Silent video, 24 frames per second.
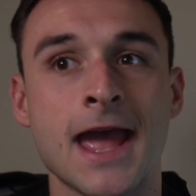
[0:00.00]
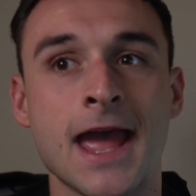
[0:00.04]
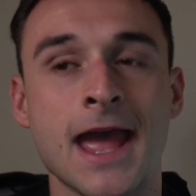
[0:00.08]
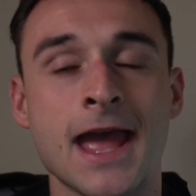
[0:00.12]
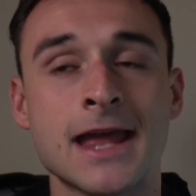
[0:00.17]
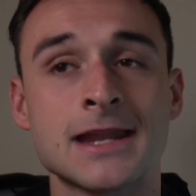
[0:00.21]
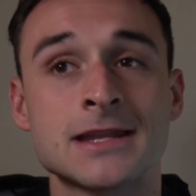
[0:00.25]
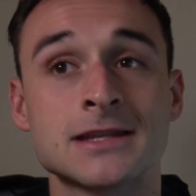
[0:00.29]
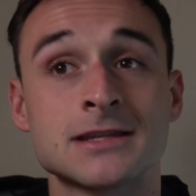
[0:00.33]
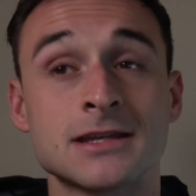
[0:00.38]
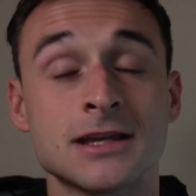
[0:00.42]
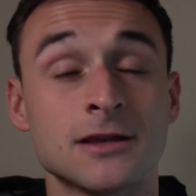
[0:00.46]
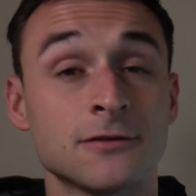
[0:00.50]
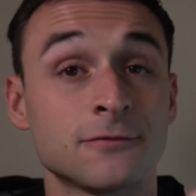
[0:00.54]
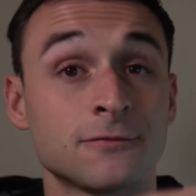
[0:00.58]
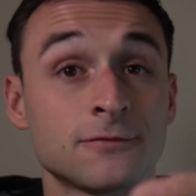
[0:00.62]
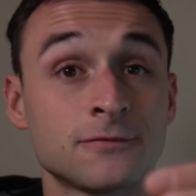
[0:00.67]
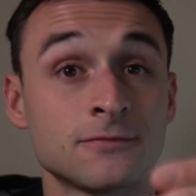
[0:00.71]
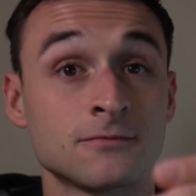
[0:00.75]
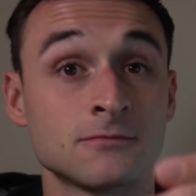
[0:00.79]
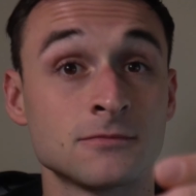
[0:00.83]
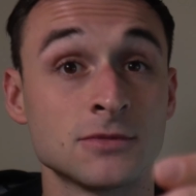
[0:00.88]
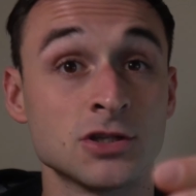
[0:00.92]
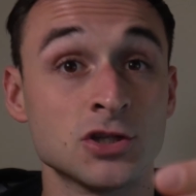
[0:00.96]
And
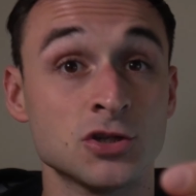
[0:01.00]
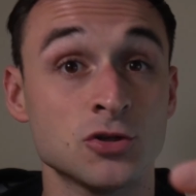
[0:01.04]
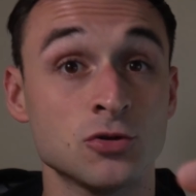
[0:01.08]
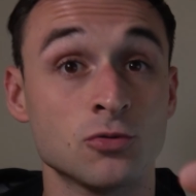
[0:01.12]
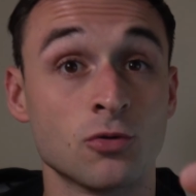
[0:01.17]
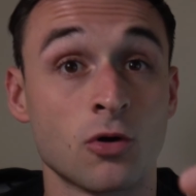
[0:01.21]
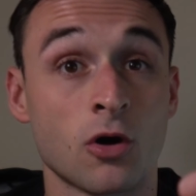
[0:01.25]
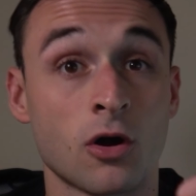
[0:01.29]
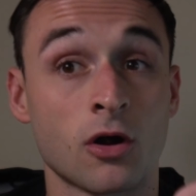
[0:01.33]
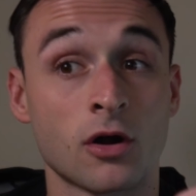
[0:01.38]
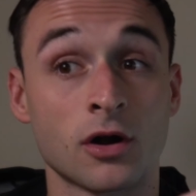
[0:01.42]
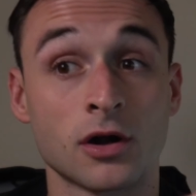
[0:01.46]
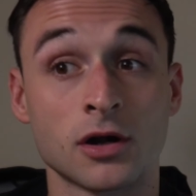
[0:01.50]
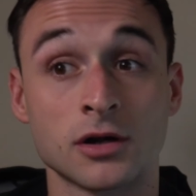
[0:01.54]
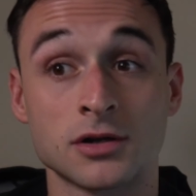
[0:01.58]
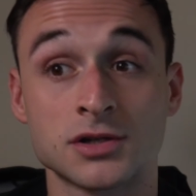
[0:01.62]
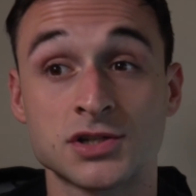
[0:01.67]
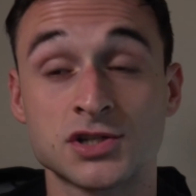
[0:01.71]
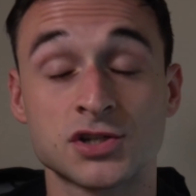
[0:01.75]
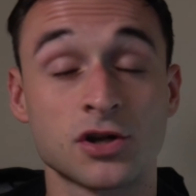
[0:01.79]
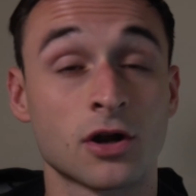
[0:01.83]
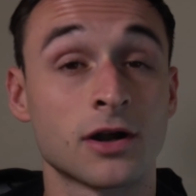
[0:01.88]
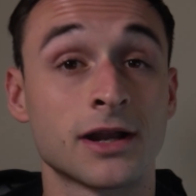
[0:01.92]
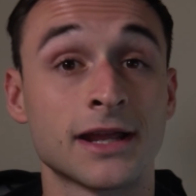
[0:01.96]
if you are
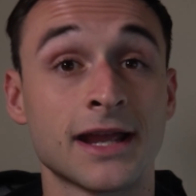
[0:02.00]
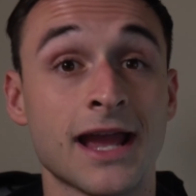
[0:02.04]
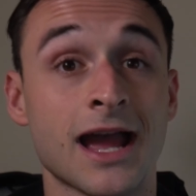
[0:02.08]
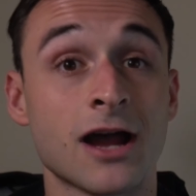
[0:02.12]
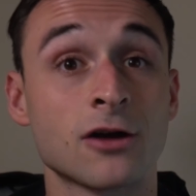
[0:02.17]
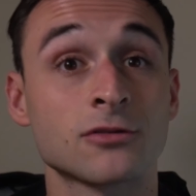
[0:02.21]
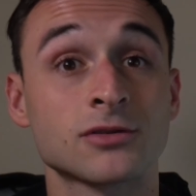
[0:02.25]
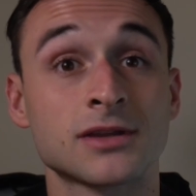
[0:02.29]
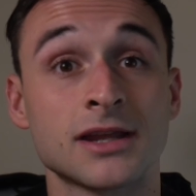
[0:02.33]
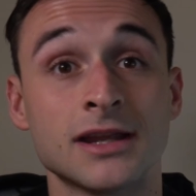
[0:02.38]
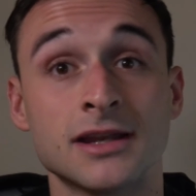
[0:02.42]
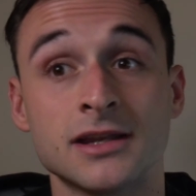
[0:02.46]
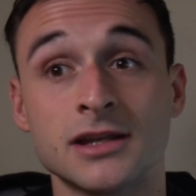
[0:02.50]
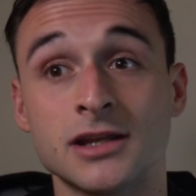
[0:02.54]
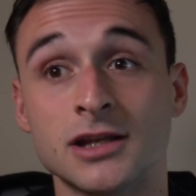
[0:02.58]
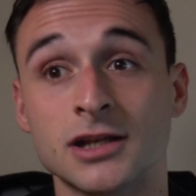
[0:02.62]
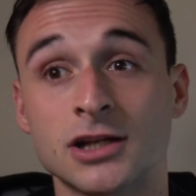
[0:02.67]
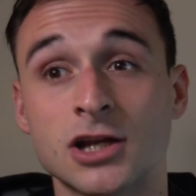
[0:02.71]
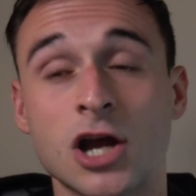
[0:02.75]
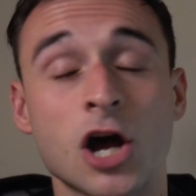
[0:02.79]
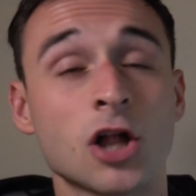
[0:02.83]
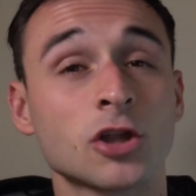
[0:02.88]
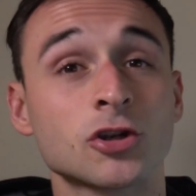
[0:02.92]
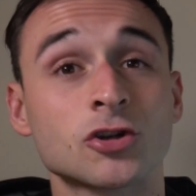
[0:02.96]
starting out and
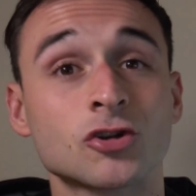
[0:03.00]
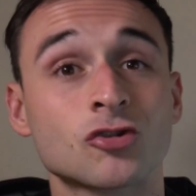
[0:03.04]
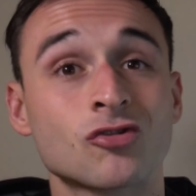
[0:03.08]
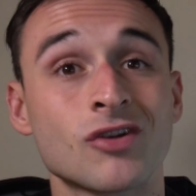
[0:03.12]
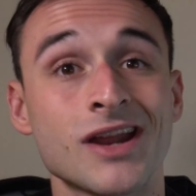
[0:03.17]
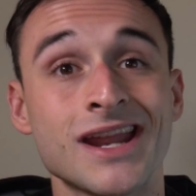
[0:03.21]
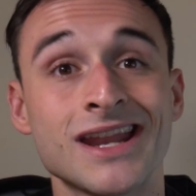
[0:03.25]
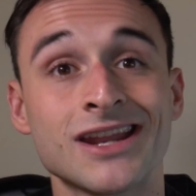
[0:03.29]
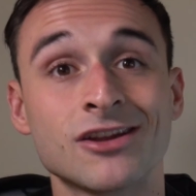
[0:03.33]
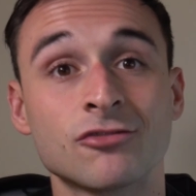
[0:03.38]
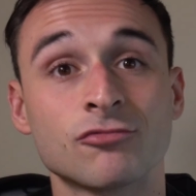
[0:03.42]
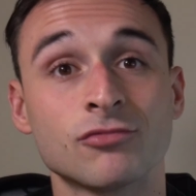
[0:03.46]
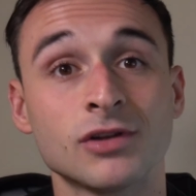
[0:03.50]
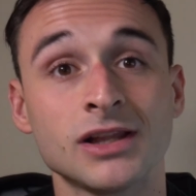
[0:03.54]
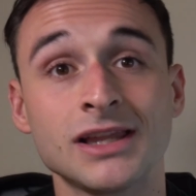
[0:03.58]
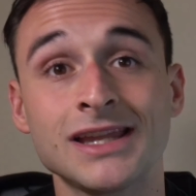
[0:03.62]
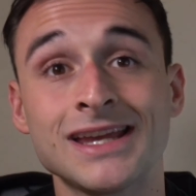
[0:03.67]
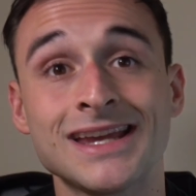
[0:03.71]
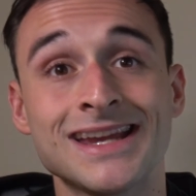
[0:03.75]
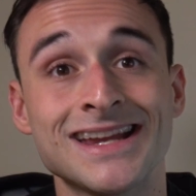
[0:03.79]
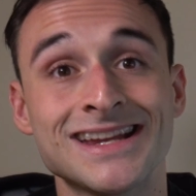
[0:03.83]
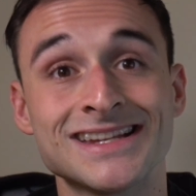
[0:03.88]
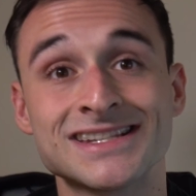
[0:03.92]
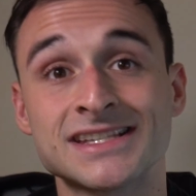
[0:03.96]
color grading
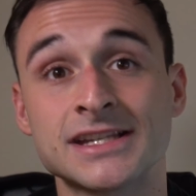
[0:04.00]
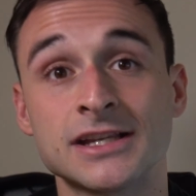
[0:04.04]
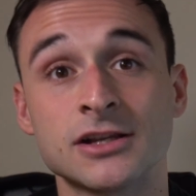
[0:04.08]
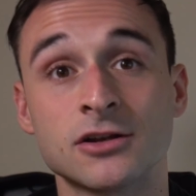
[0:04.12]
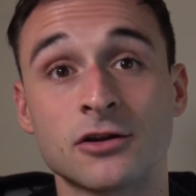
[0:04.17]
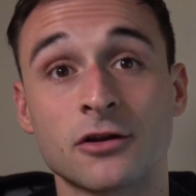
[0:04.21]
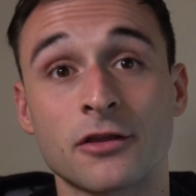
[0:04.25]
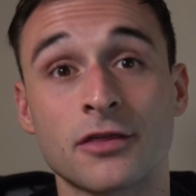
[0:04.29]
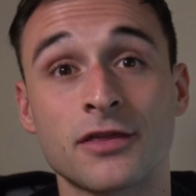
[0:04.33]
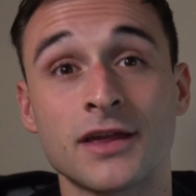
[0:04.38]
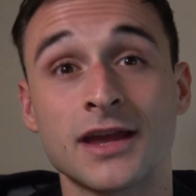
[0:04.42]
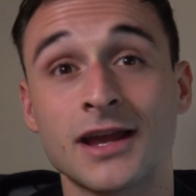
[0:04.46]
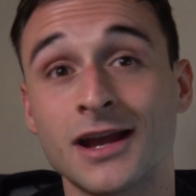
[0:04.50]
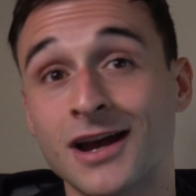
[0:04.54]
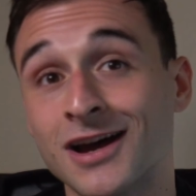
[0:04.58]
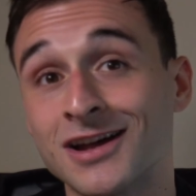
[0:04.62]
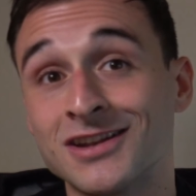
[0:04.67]
really isn't your thing,